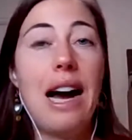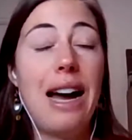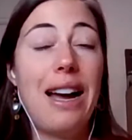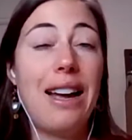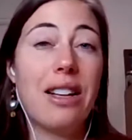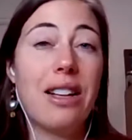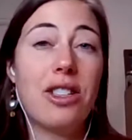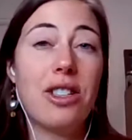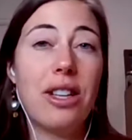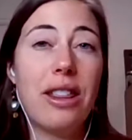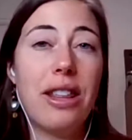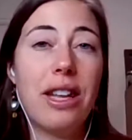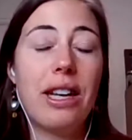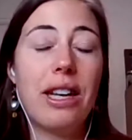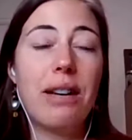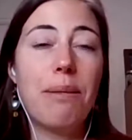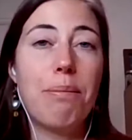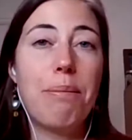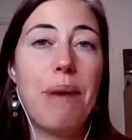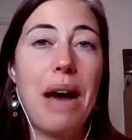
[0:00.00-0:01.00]
I actually
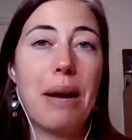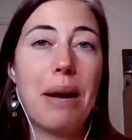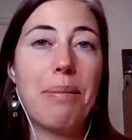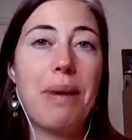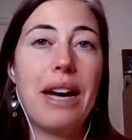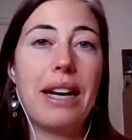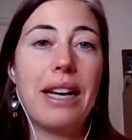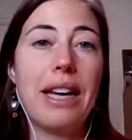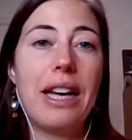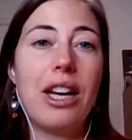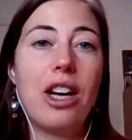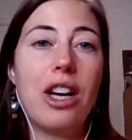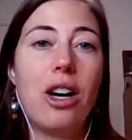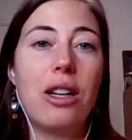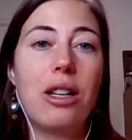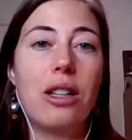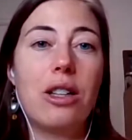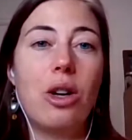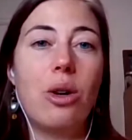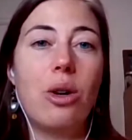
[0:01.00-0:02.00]
think backpacking
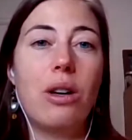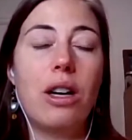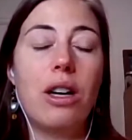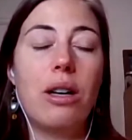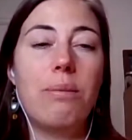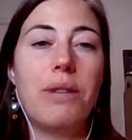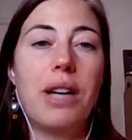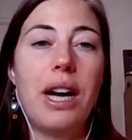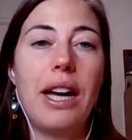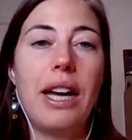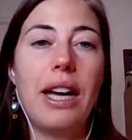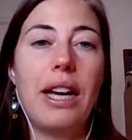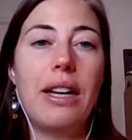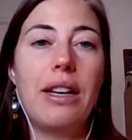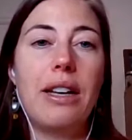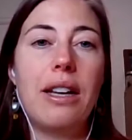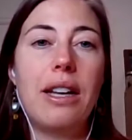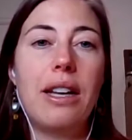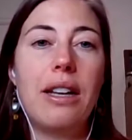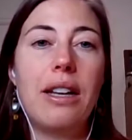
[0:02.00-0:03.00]
on a low carb
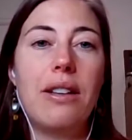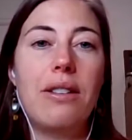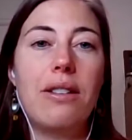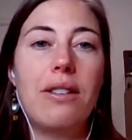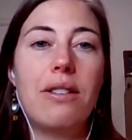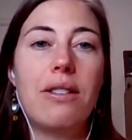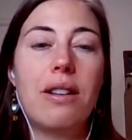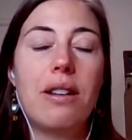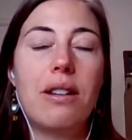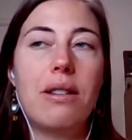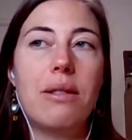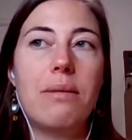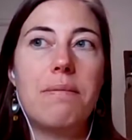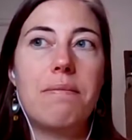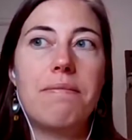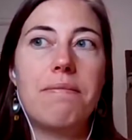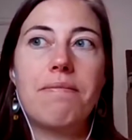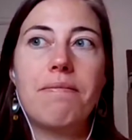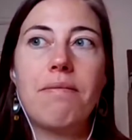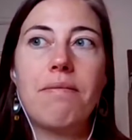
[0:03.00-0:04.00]
diet is,
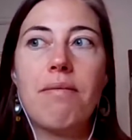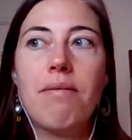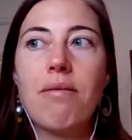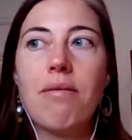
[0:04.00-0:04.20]
um,